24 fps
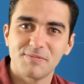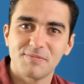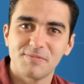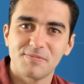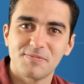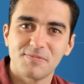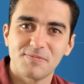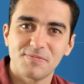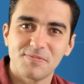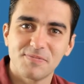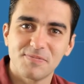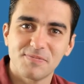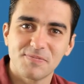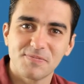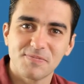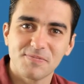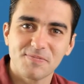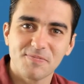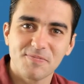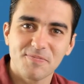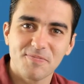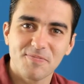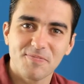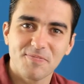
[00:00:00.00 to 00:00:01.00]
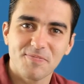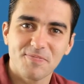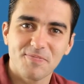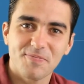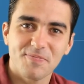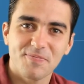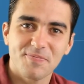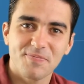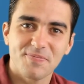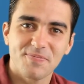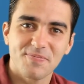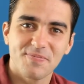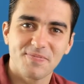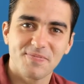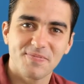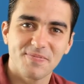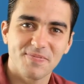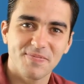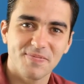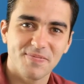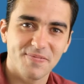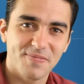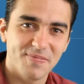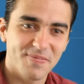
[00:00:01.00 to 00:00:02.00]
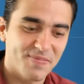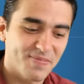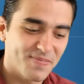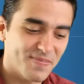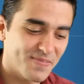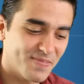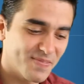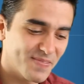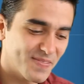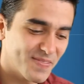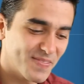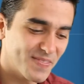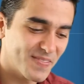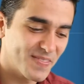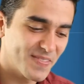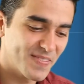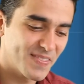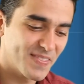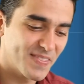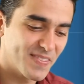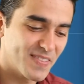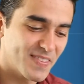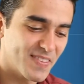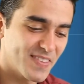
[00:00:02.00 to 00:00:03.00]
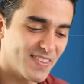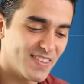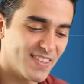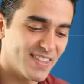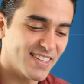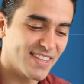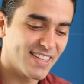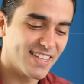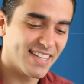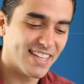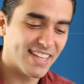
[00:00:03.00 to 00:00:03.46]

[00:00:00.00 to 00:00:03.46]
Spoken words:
[no speech]